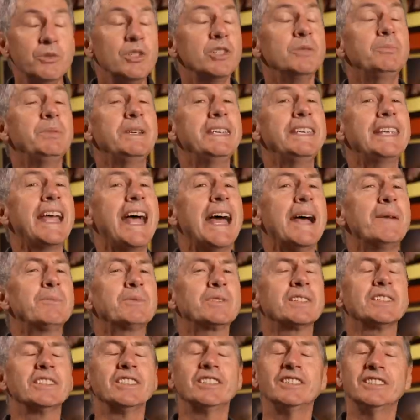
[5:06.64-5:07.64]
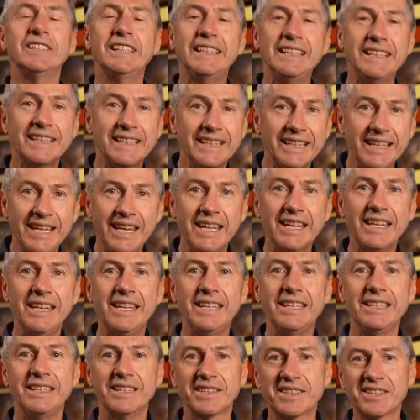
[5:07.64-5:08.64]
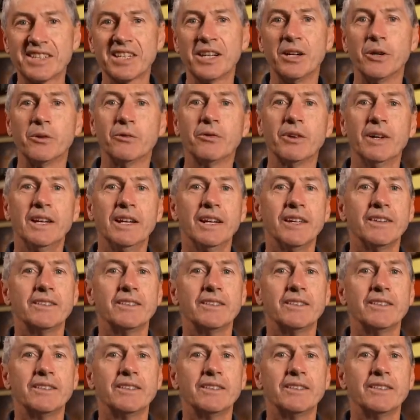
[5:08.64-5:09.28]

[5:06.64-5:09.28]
you'll be absolutely kicking yourself